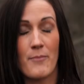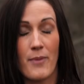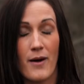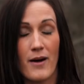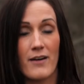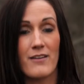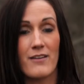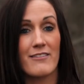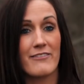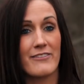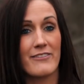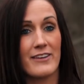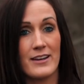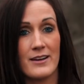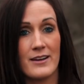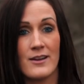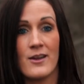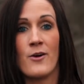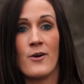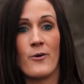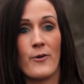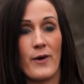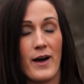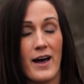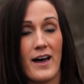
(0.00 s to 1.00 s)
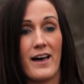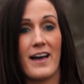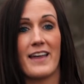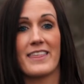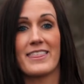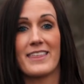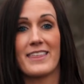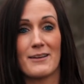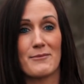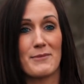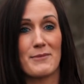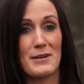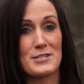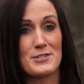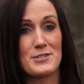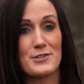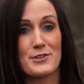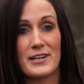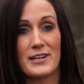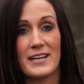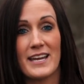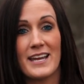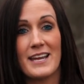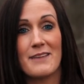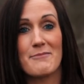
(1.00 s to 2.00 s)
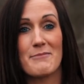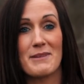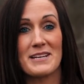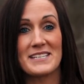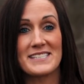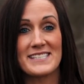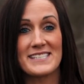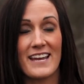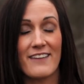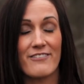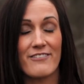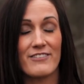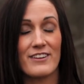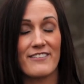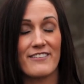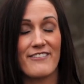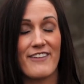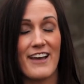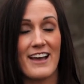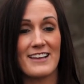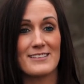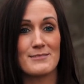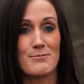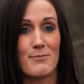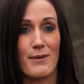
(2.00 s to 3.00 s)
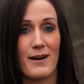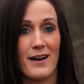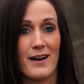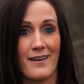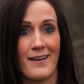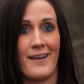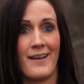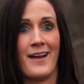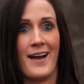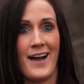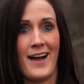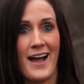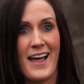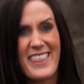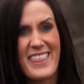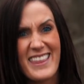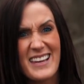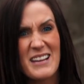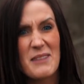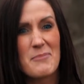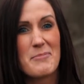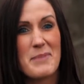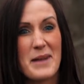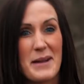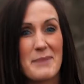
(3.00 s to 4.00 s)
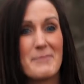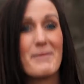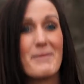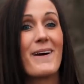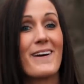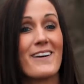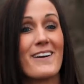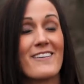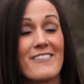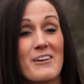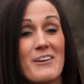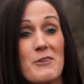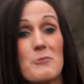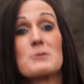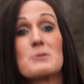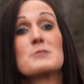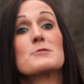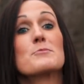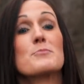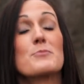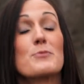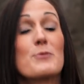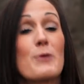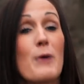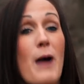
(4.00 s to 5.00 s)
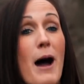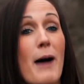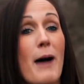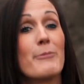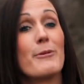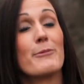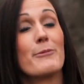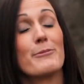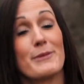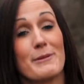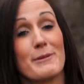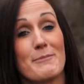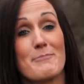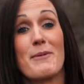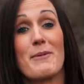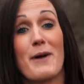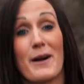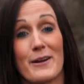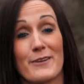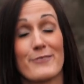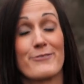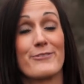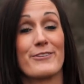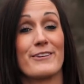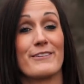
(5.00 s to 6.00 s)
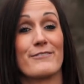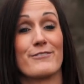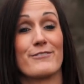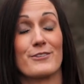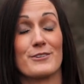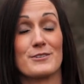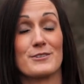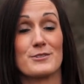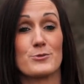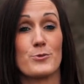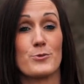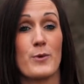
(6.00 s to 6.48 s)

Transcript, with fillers: Part of it, well, I think my string hit my safety vest, but I think a big part of it was probably buck fever as